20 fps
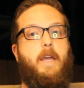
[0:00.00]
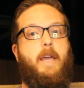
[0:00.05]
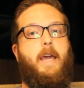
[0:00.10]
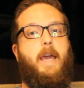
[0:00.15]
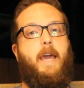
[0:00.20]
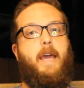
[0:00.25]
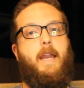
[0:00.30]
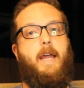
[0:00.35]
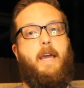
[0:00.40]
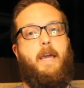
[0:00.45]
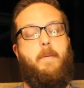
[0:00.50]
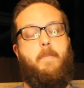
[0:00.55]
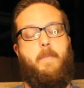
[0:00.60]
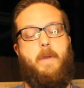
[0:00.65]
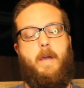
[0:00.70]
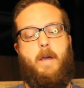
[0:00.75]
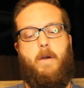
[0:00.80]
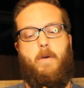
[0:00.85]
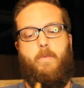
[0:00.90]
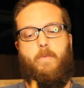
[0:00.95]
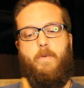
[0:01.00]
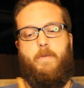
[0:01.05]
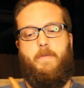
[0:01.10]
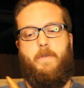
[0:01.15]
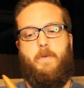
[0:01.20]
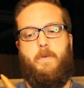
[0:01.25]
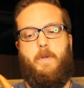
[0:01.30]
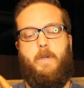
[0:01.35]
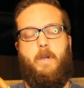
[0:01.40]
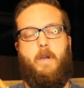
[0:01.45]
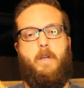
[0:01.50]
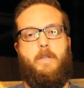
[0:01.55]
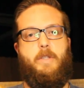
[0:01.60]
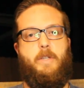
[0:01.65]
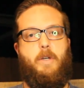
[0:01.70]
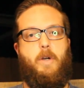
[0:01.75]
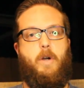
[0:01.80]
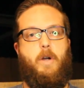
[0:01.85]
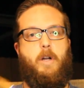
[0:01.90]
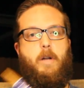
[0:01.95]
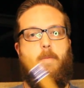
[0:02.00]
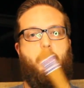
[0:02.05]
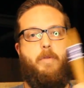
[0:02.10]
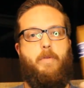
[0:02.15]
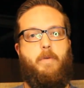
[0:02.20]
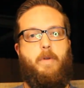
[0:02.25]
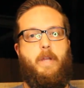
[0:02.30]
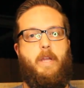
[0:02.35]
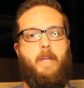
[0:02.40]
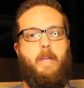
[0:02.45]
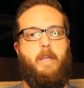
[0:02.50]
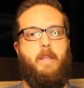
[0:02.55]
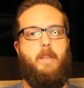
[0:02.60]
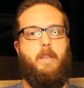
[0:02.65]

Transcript: and I am now reviewing cigar number 3,